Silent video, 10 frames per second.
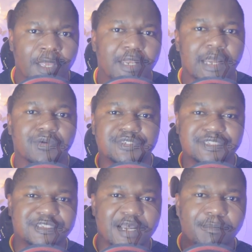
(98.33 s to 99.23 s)
Now,
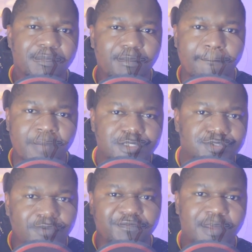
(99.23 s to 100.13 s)
most
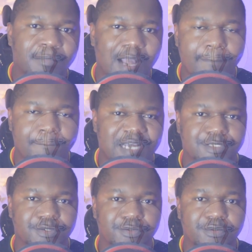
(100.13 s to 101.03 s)
of them are
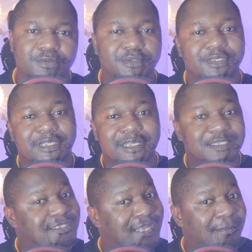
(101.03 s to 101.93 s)
personal,
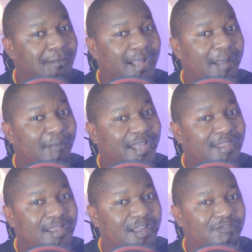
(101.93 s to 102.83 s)
some are by
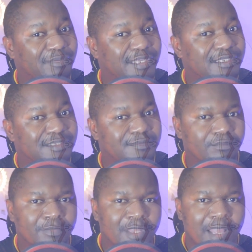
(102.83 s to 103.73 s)
the government.
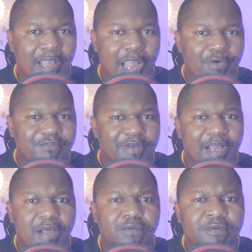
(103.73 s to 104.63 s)
However,
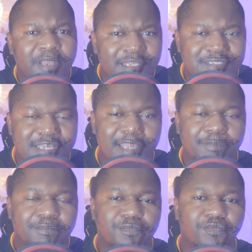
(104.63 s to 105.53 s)
I'll get
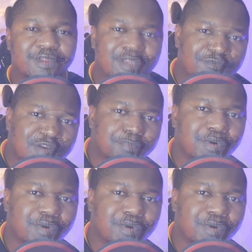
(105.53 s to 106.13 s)
time with different